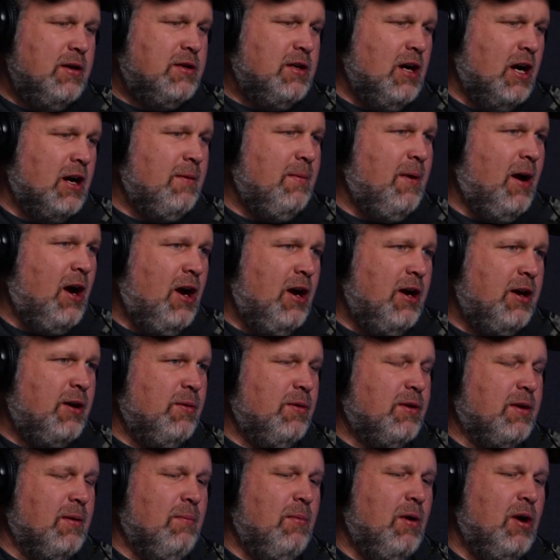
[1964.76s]
Talking about hunting
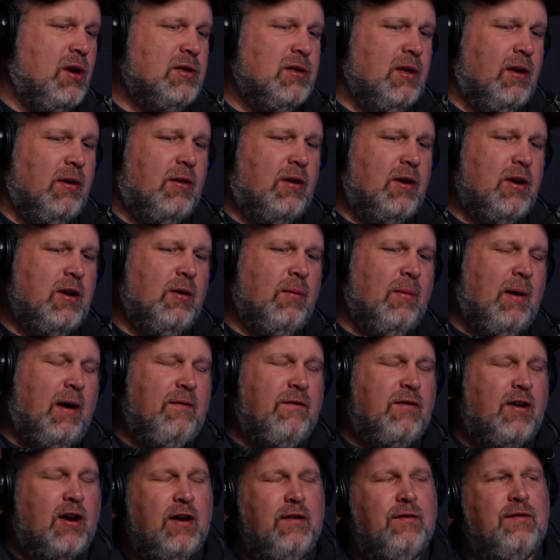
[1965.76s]
with the muzzleloader, my
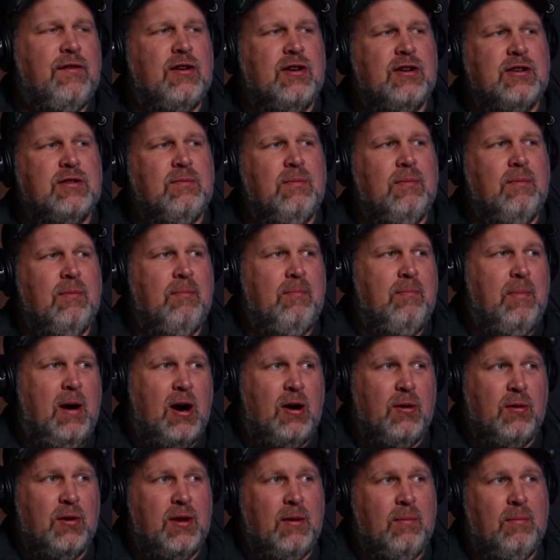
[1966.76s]
very first
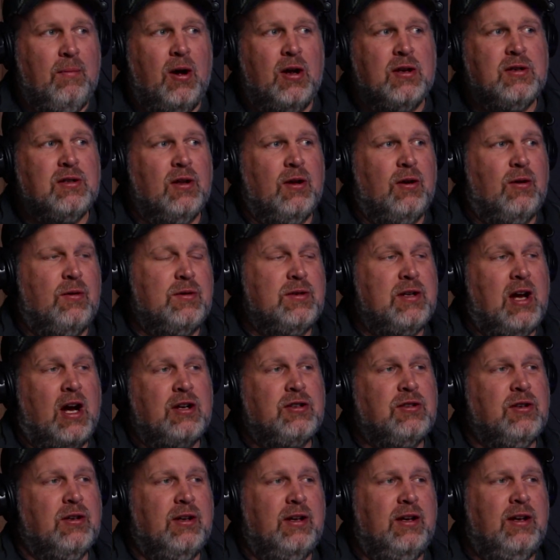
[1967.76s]
bear with a muzzleloader was
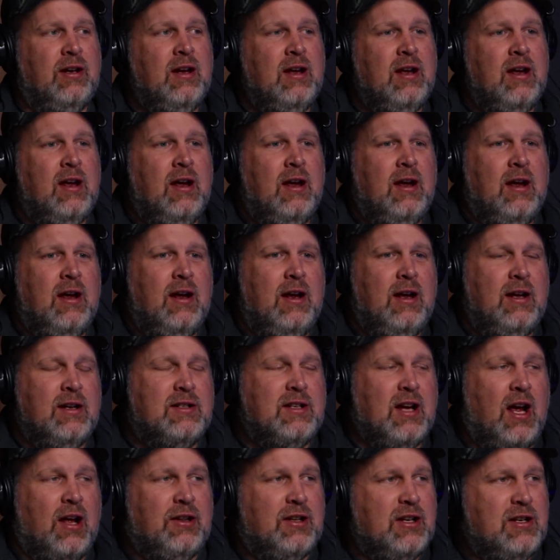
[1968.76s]
actually in
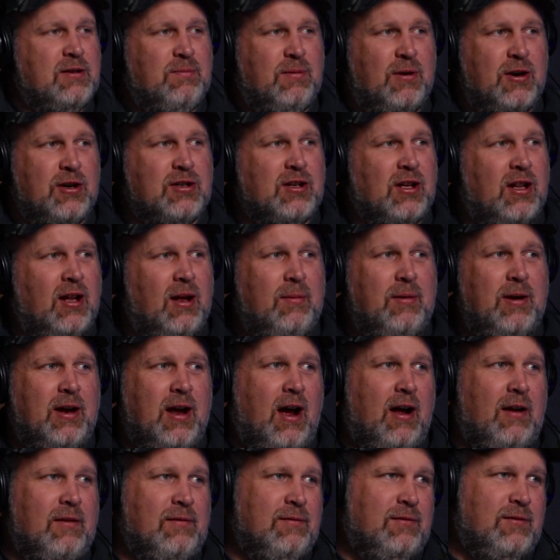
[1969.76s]
southeast British
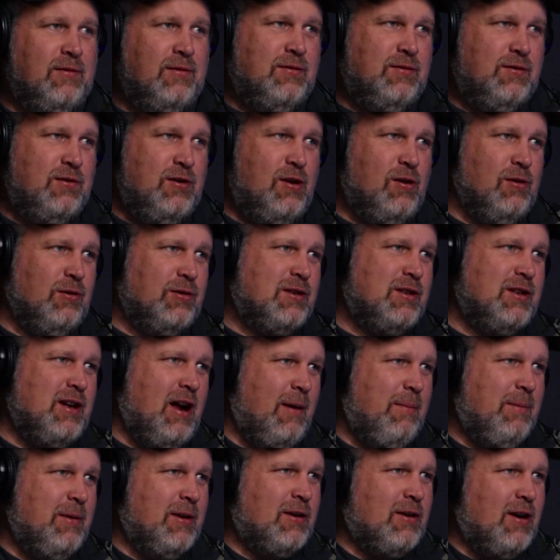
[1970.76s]
Columbia out in your old
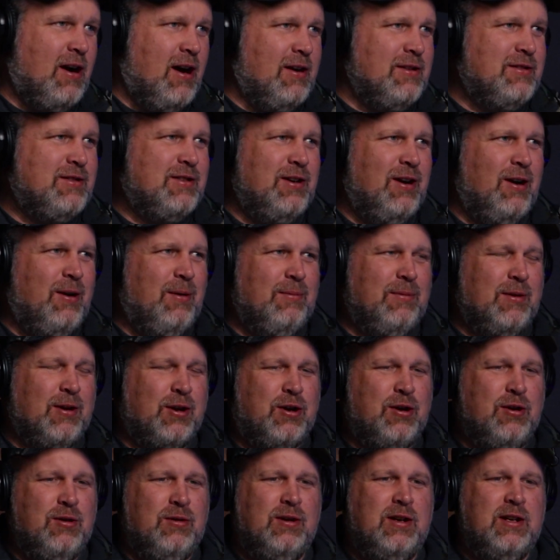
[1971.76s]
stopping grounds, the
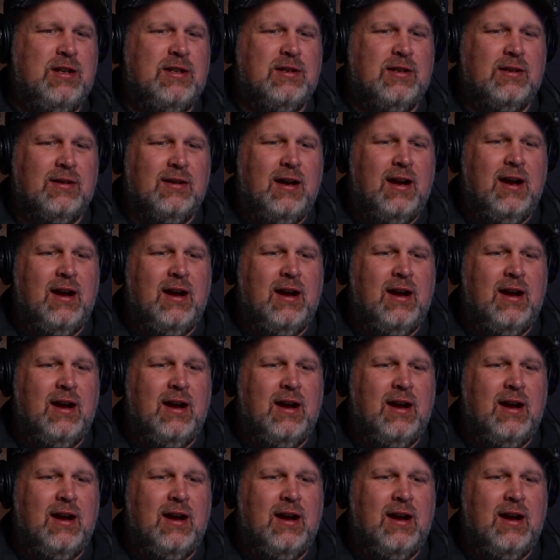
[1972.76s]
Kootenays.